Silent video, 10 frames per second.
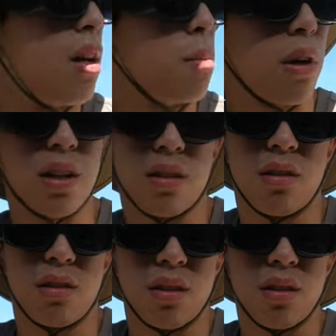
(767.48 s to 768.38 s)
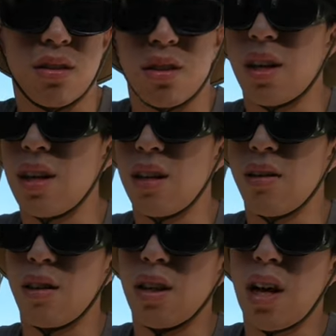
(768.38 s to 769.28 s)
But
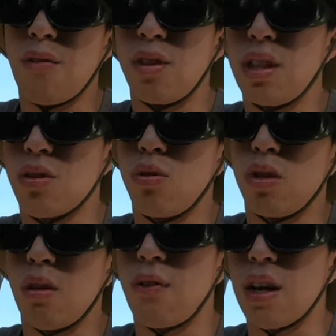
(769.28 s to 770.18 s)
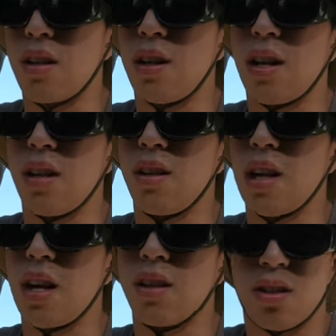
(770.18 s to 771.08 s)
I haven't included the fact that
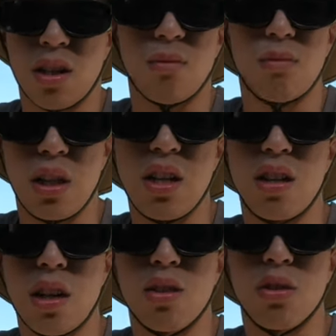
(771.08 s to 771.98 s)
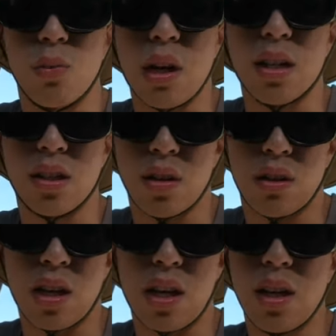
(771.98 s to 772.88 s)
there are some really nice racks out
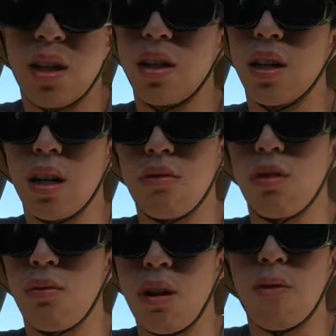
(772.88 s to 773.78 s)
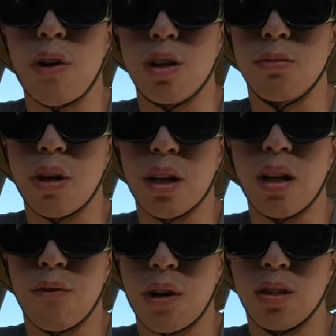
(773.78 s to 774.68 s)
there that gives you a really fast packing
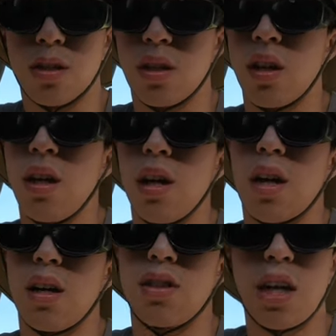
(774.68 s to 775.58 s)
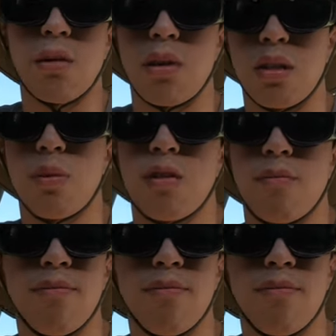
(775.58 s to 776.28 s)
and fast setup as well.